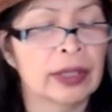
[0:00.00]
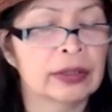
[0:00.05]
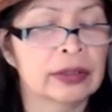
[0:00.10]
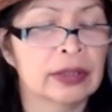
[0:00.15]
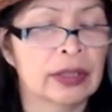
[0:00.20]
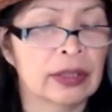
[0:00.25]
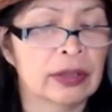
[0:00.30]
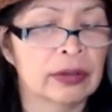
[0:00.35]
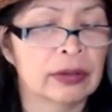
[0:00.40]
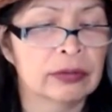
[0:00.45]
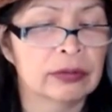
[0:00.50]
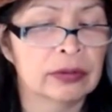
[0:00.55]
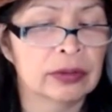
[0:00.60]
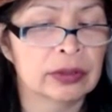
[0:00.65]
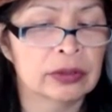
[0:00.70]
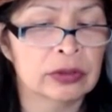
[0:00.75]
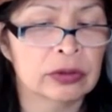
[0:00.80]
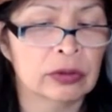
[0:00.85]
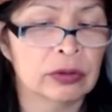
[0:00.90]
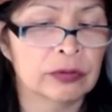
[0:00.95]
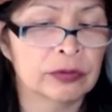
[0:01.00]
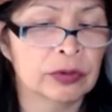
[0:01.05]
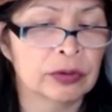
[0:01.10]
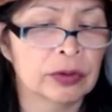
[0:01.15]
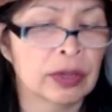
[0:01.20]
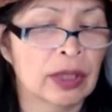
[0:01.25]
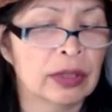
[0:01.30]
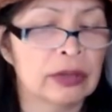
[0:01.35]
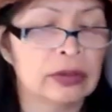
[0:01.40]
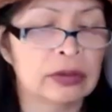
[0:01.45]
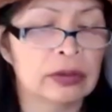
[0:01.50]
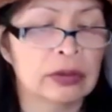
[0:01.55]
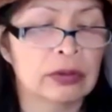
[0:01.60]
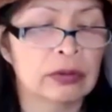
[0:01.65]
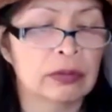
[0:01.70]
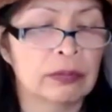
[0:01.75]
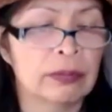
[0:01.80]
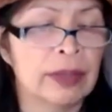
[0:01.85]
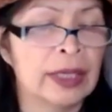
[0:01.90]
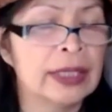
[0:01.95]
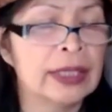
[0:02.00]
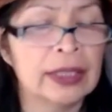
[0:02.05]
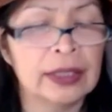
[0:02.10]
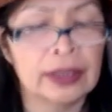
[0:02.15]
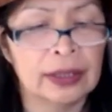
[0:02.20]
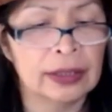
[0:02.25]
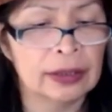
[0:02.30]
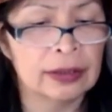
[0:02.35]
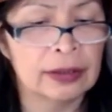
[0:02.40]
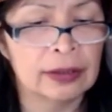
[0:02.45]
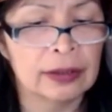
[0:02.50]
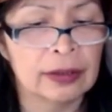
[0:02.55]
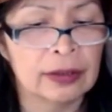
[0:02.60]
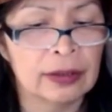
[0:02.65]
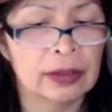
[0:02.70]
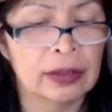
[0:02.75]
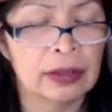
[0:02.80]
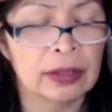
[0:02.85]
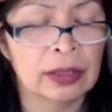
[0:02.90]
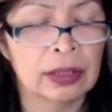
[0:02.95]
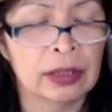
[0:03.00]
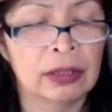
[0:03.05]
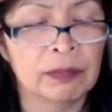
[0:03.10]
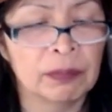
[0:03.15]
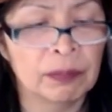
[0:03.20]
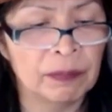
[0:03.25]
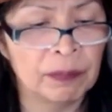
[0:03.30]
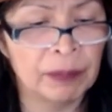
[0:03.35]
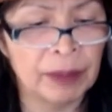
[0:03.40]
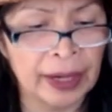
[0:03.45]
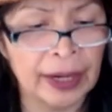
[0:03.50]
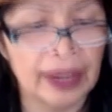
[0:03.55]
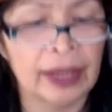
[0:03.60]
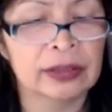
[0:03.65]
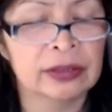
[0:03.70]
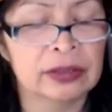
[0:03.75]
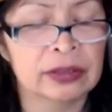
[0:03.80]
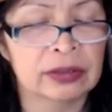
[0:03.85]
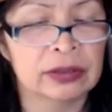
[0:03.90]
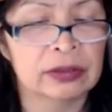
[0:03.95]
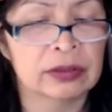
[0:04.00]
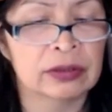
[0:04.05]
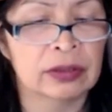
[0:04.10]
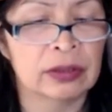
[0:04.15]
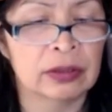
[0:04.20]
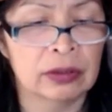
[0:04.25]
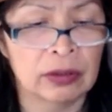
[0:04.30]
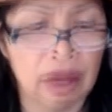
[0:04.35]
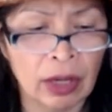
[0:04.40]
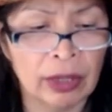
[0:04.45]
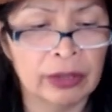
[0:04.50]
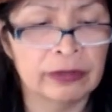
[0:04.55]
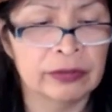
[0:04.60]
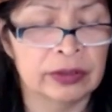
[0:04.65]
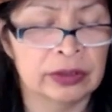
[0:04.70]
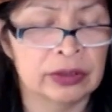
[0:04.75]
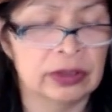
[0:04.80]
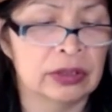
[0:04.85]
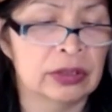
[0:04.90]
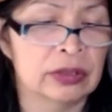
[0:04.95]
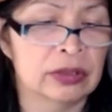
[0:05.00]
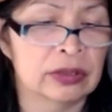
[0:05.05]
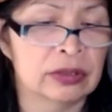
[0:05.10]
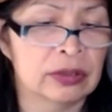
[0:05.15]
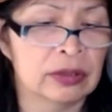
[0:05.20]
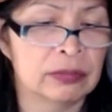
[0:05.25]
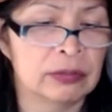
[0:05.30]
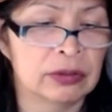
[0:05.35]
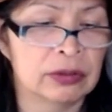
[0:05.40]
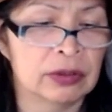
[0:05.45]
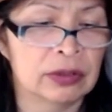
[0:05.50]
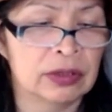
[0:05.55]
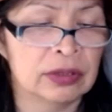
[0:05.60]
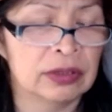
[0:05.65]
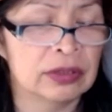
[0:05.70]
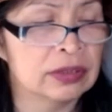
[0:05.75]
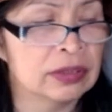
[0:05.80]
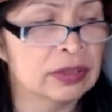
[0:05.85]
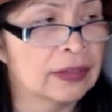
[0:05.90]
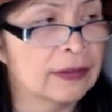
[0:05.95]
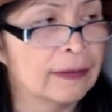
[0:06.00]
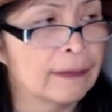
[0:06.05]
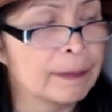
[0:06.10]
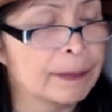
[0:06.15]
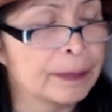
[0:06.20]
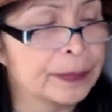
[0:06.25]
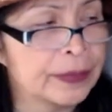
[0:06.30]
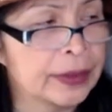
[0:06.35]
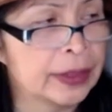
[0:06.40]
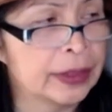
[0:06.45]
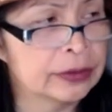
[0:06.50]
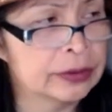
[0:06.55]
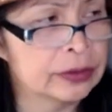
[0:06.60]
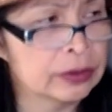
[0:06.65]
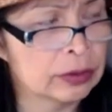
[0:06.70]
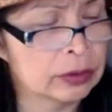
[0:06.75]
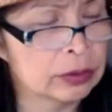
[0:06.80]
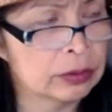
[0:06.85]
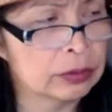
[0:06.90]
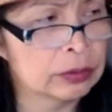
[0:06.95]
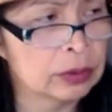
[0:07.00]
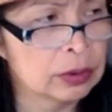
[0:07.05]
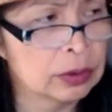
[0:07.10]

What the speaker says: down. And so if they're not making it, it impacts a lot of indigenous communities. And so